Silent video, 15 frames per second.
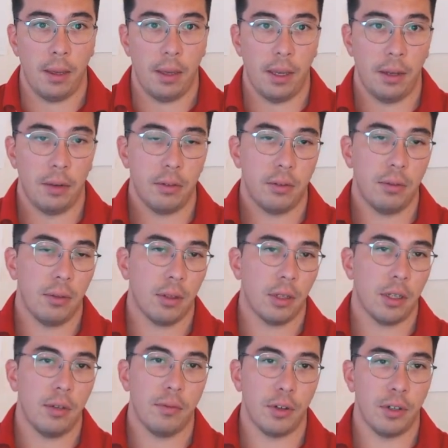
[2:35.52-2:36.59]
It
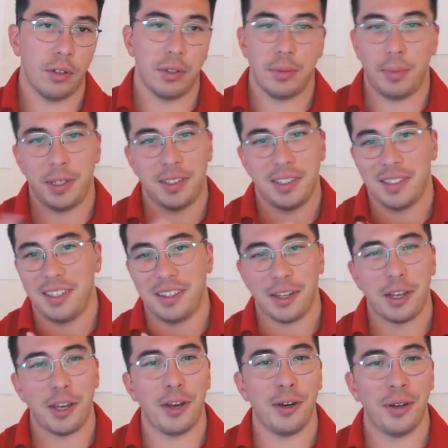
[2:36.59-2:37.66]
converts basically the
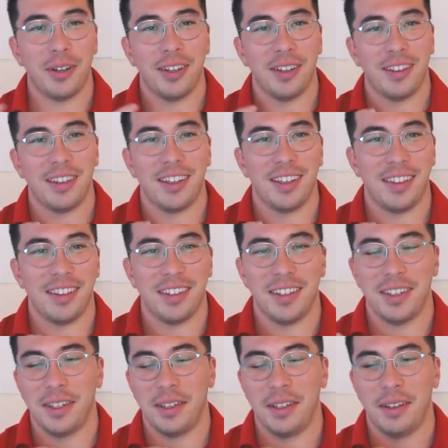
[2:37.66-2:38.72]
code and the, and
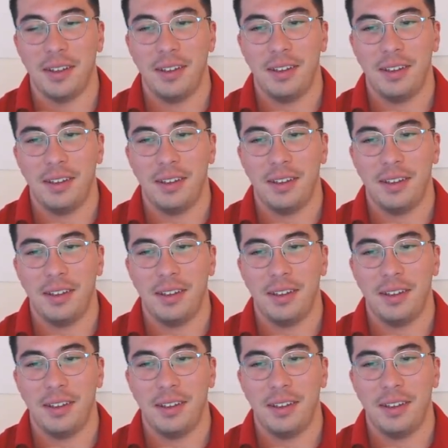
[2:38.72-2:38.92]
the